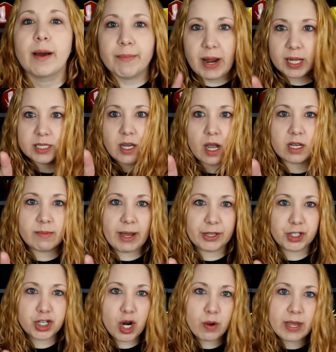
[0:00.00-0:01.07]
I'm not talking about
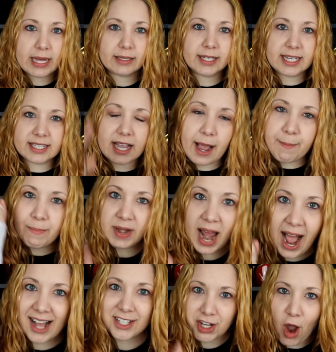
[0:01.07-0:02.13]
the show yet, Liz. I'm
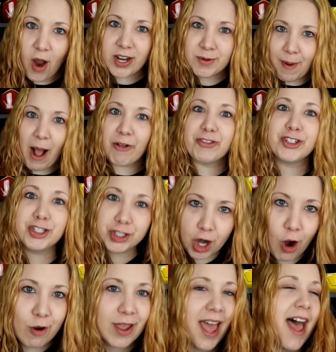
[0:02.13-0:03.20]
not talking about the
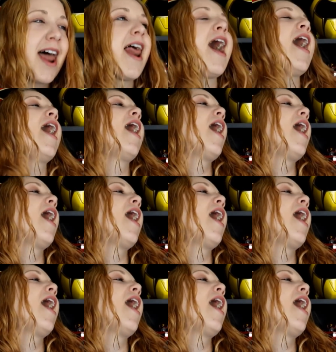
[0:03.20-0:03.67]
show yet.